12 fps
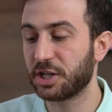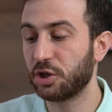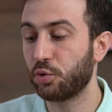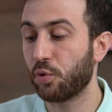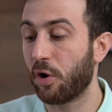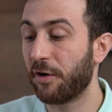
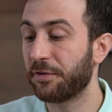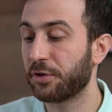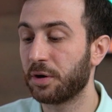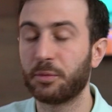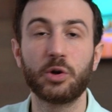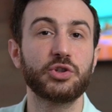into
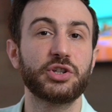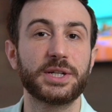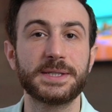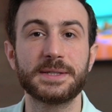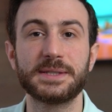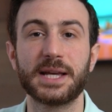ophthalmology
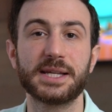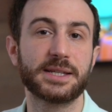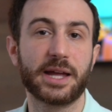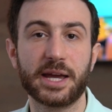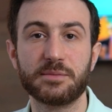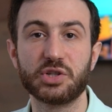residency as
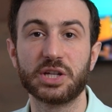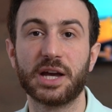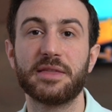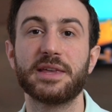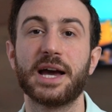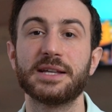an IMG?
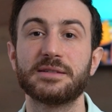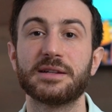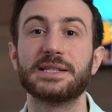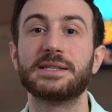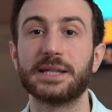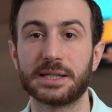And the answer
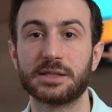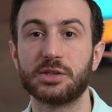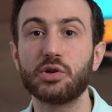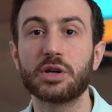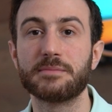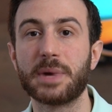is yes,
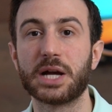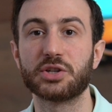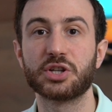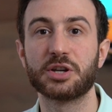you can match,